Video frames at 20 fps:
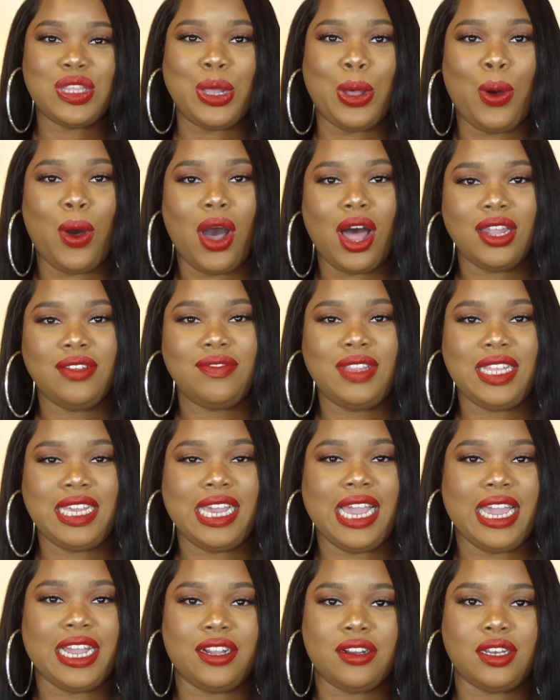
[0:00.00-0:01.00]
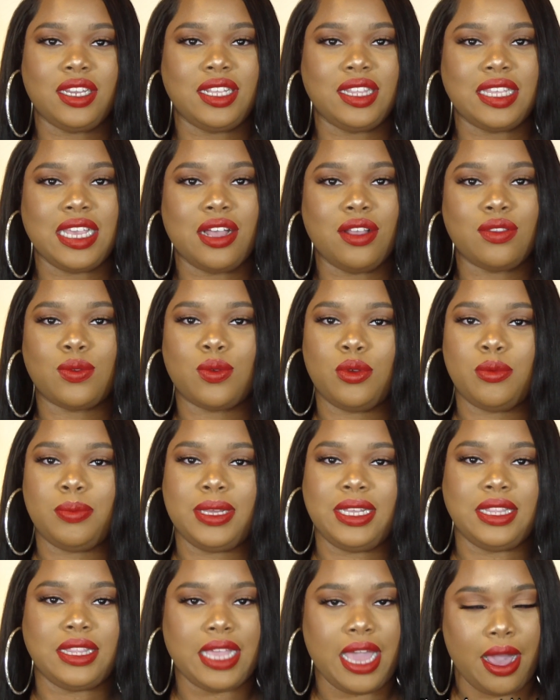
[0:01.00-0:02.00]
all of the hair details will
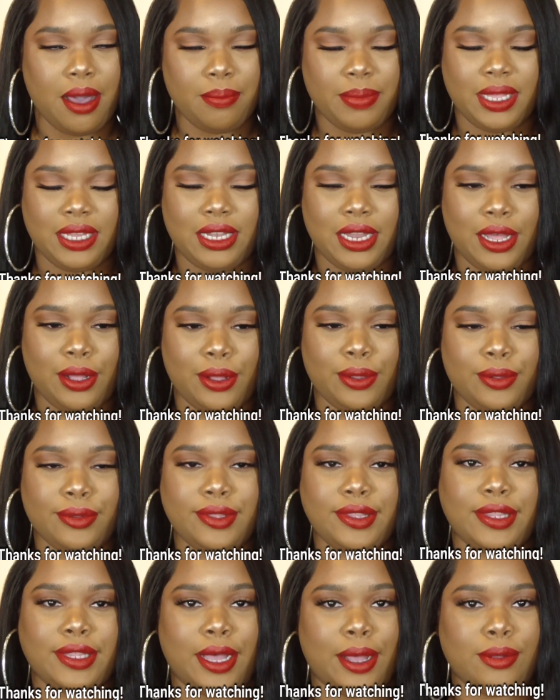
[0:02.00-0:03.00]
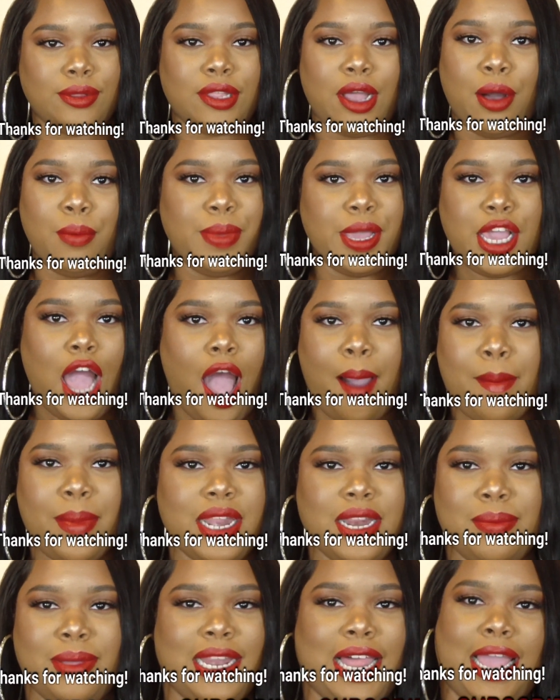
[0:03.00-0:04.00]
be down below, so don't be
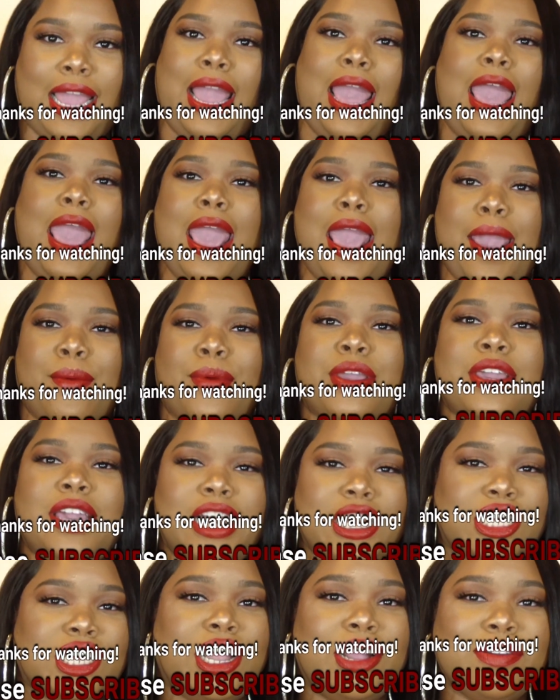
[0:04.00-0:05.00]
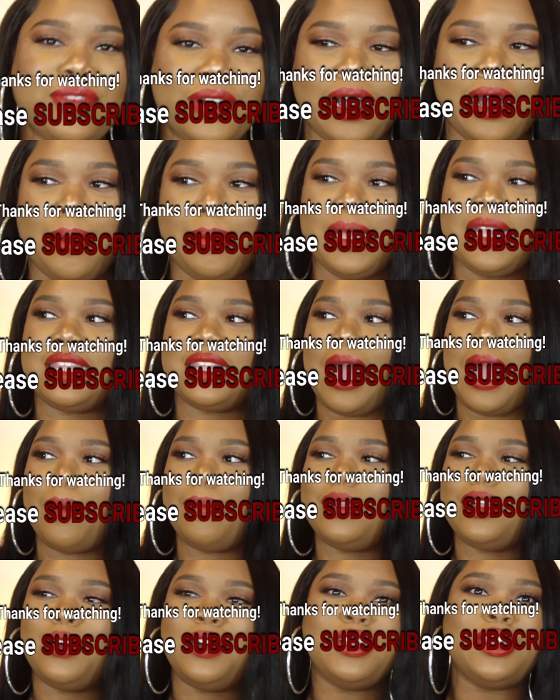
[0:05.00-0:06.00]
commenting and be like, hey, where you get your hair from? It's down
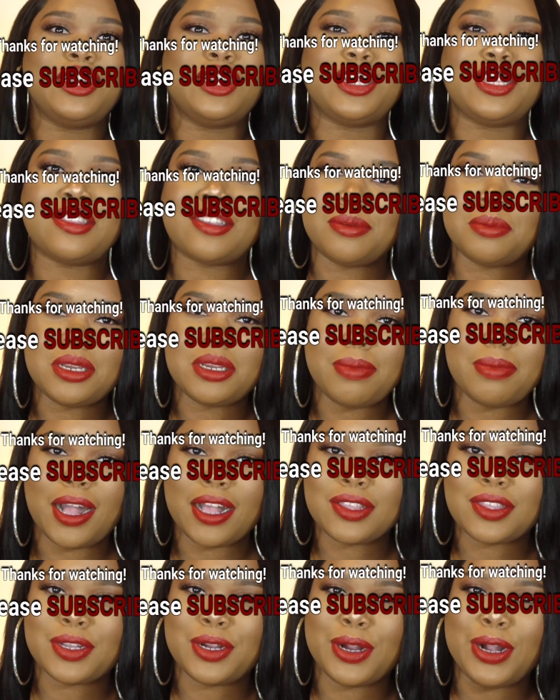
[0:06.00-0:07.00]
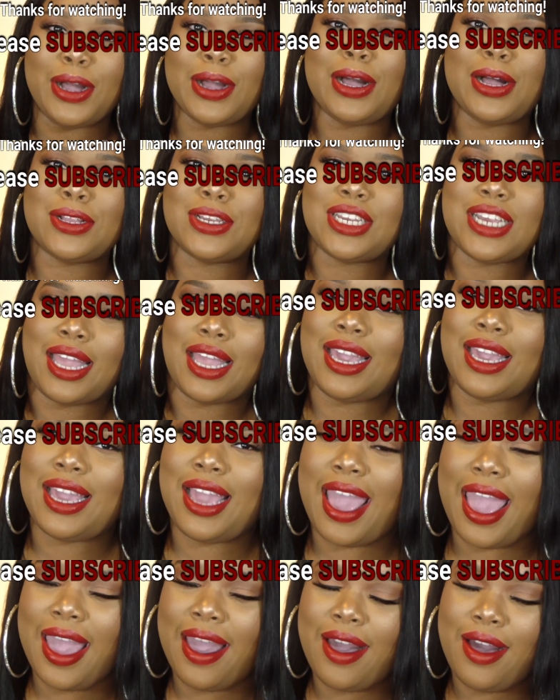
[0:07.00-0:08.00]
below in the description box, girl. Go check it
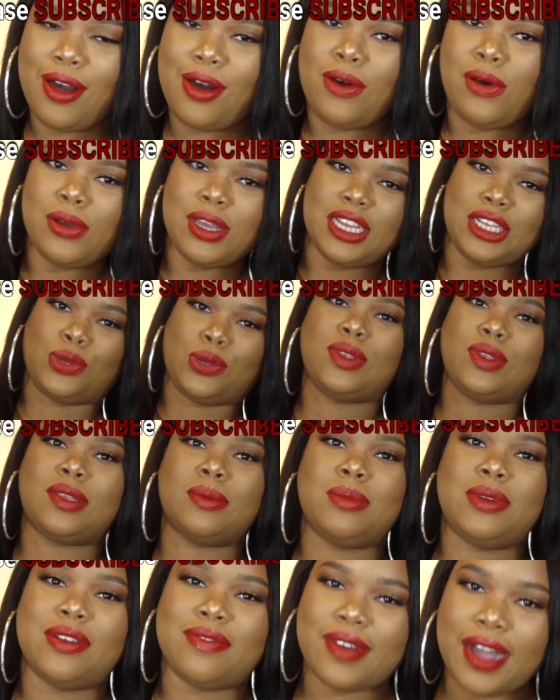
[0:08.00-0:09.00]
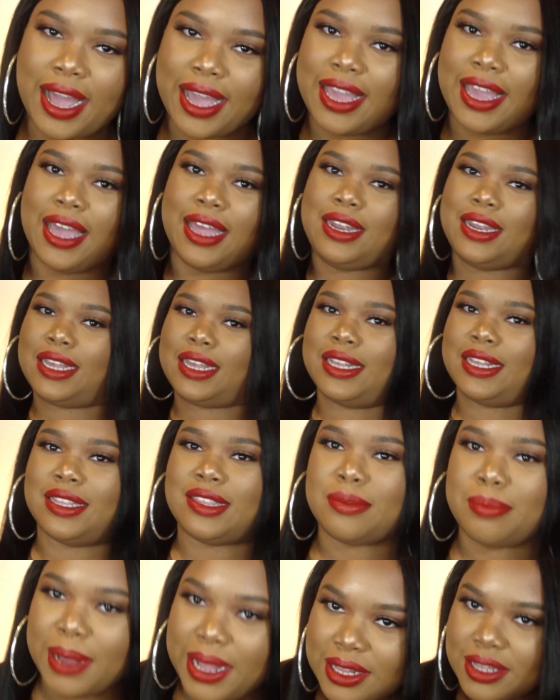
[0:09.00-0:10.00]
out. Get you some Divine
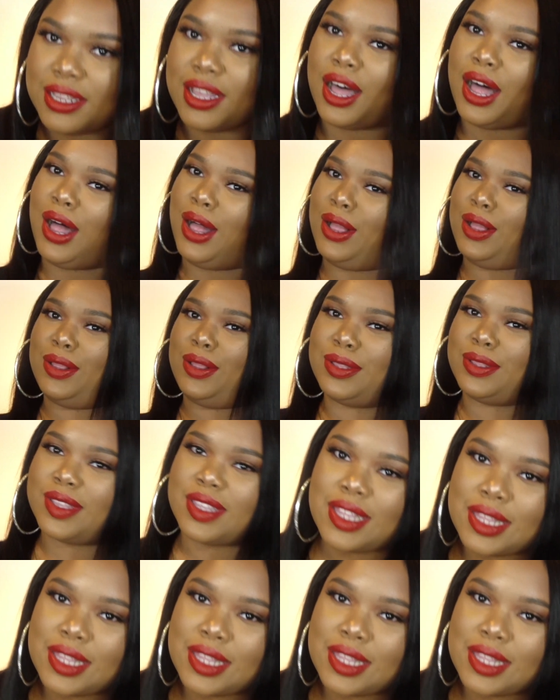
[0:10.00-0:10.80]
Elegance bundles.